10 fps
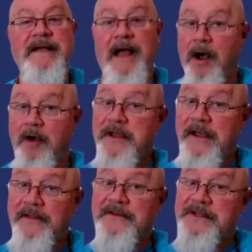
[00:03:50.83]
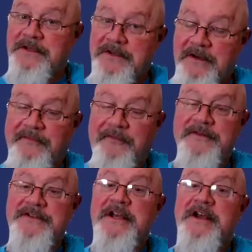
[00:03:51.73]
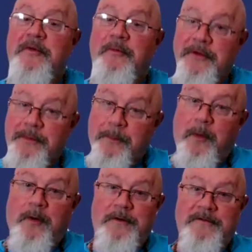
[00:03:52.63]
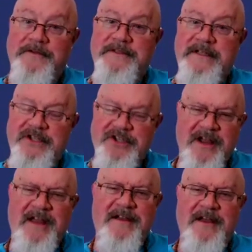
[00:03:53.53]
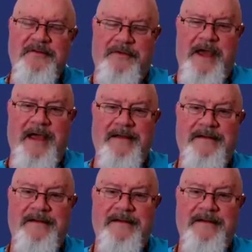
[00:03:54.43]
Oh, yeah, there's a difference with portals. Did you not know that?